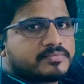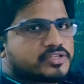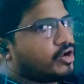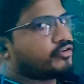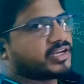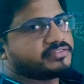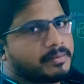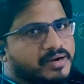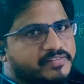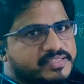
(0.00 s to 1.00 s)
comes out of
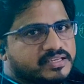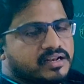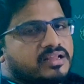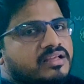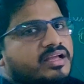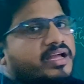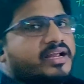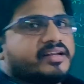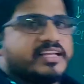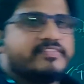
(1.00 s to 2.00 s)
the blood vessel
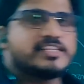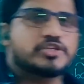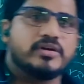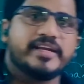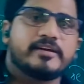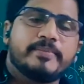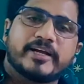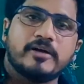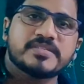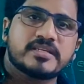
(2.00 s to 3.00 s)
and eventually it
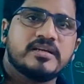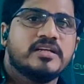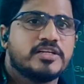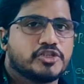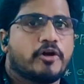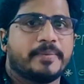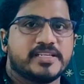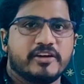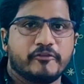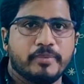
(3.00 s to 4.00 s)
becomes
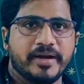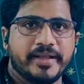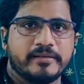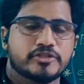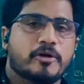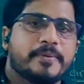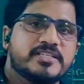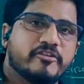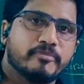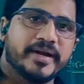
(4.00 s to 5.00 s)
stoppage of bleeding.
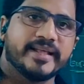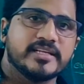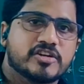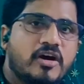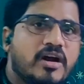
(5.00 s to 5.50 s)
Stoppage of bleeding is